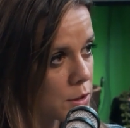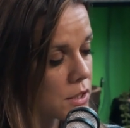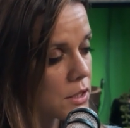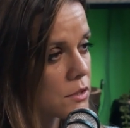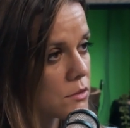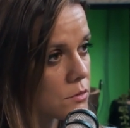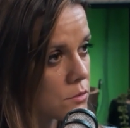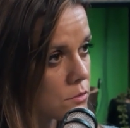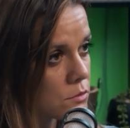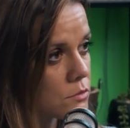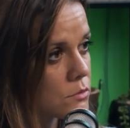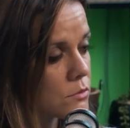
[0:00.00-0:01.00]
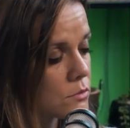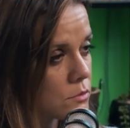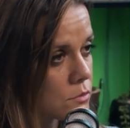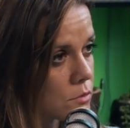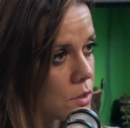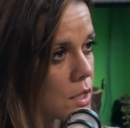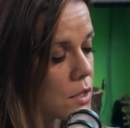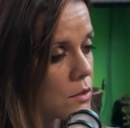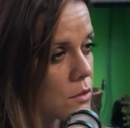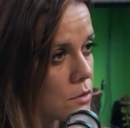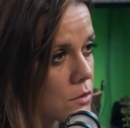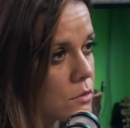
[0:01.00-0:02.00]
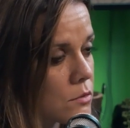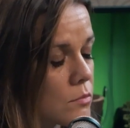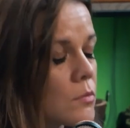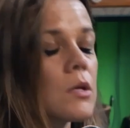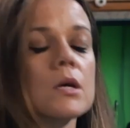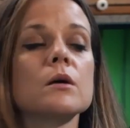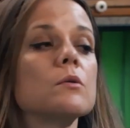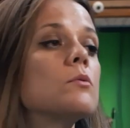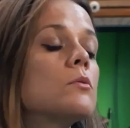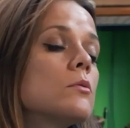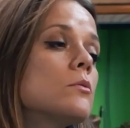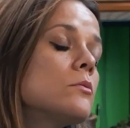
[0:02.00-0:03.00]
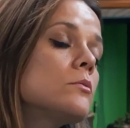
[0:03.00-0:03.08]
stuff so we can go and interject and like, this is what,